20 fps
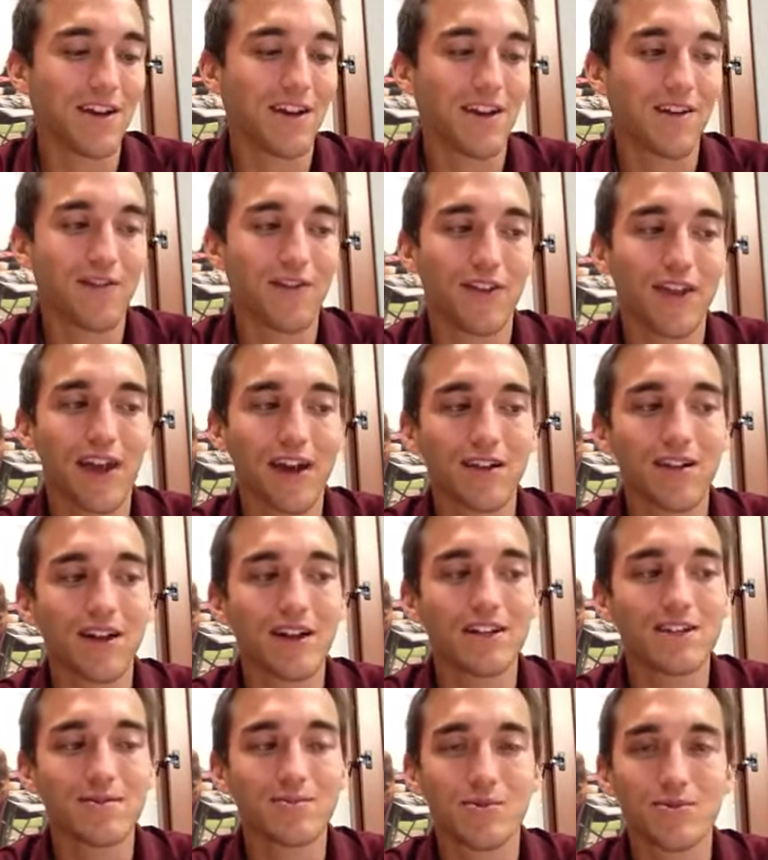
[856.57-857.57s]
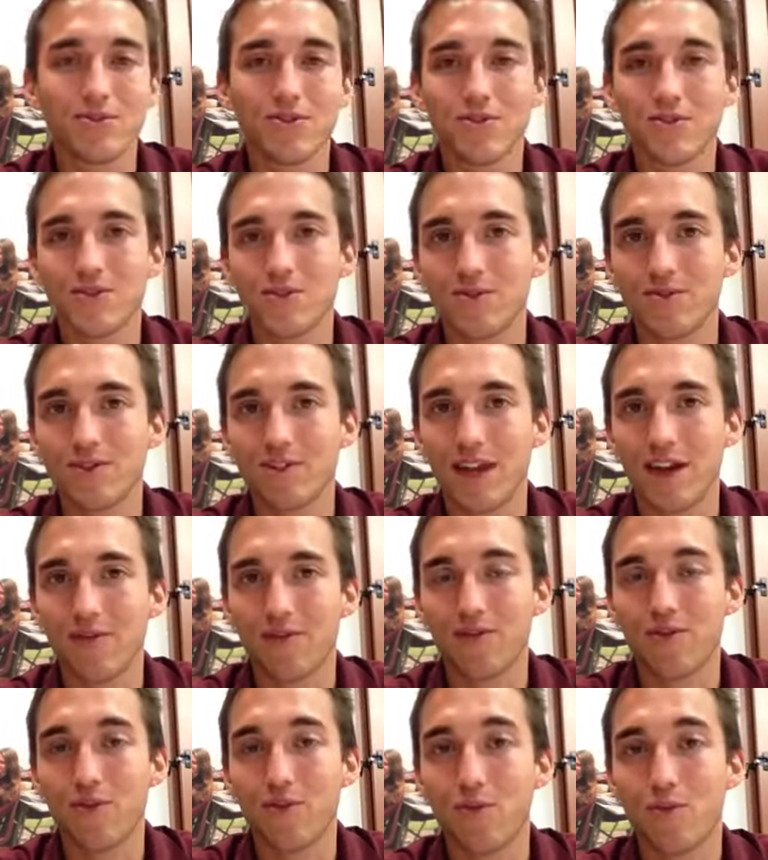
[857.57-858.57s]
And for that class, most of the students have
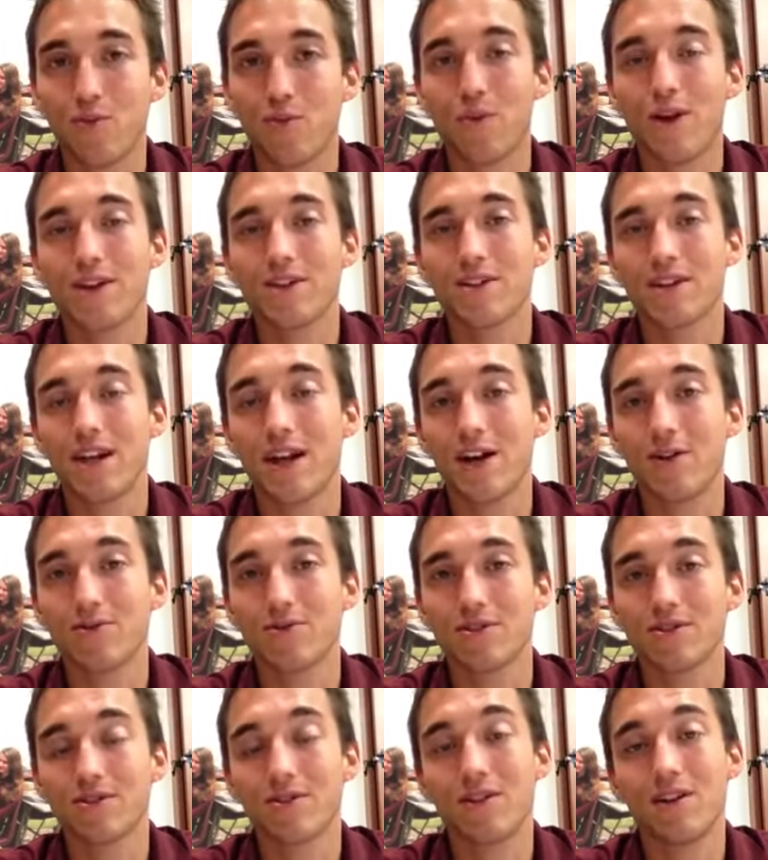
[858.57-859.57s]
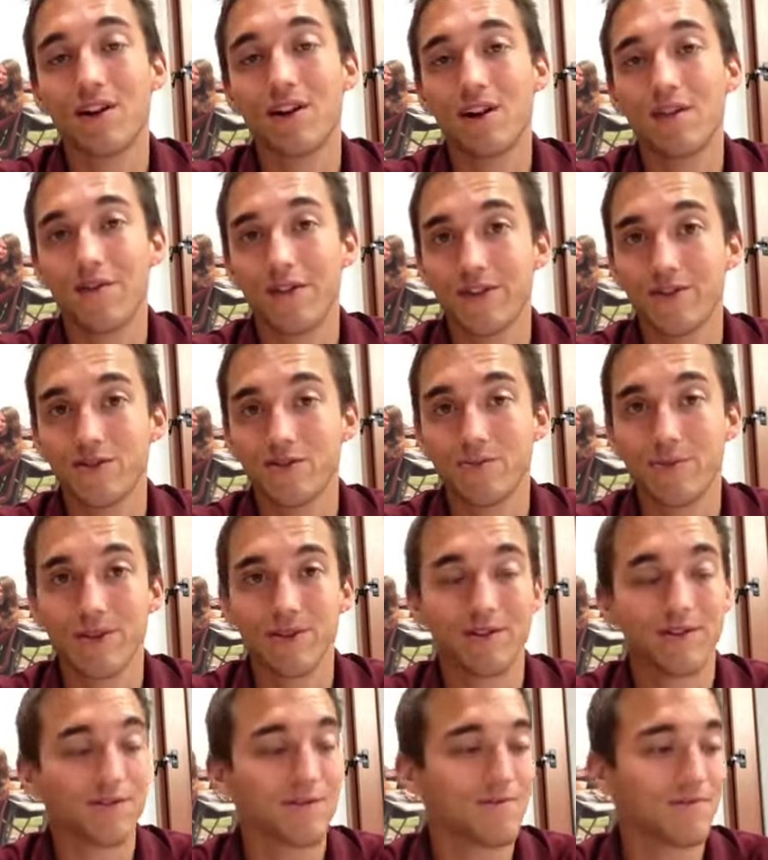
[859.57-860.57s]
to rent out
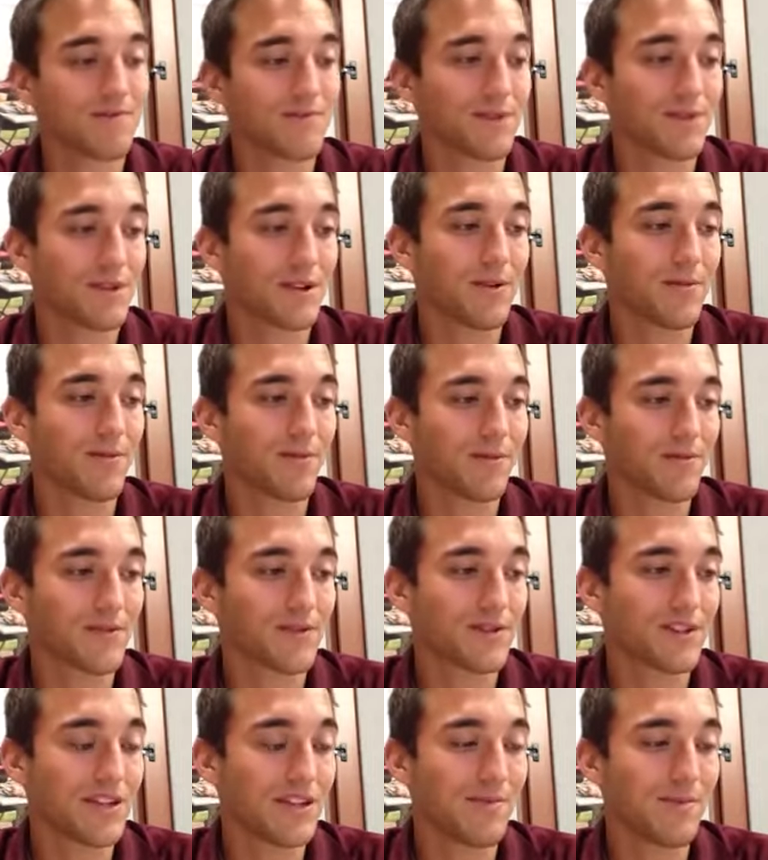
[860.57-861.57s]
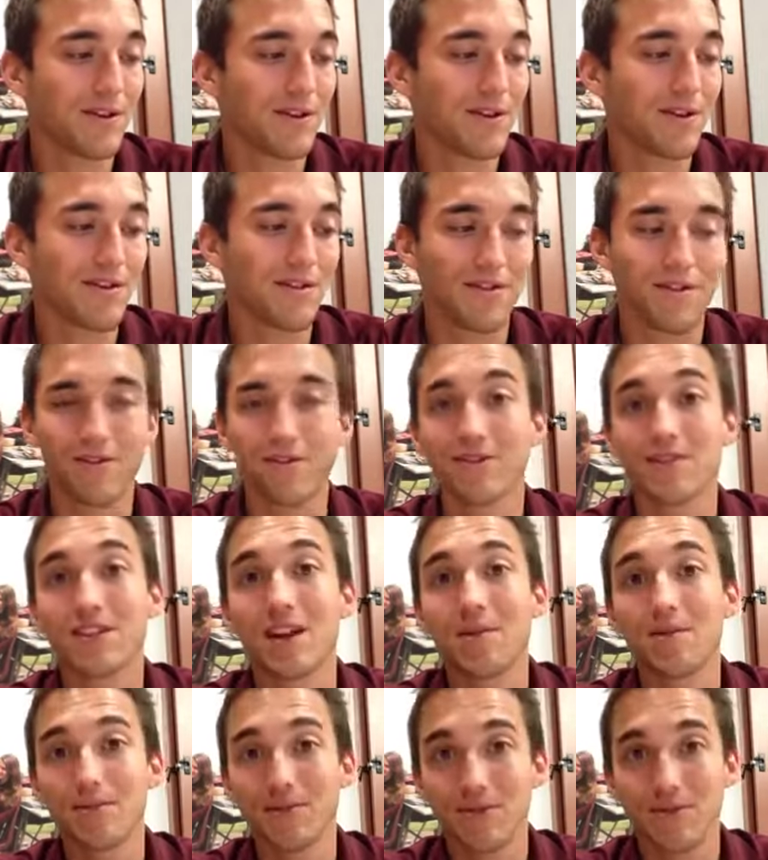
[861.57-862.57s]
instruments. So it's
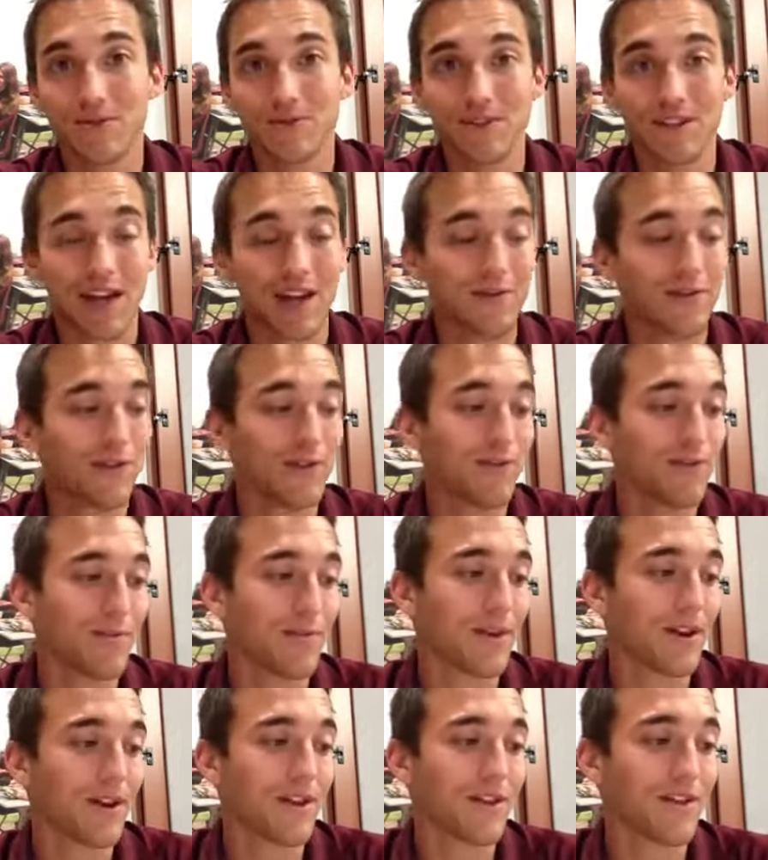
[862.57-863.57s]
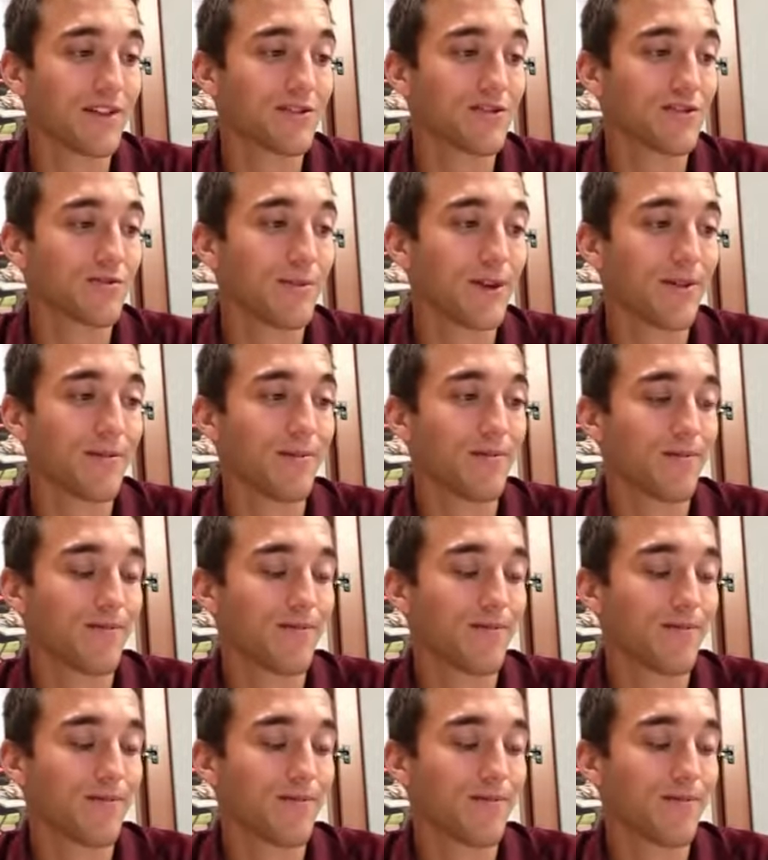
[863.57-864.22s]
some students have to, depending on the instrument.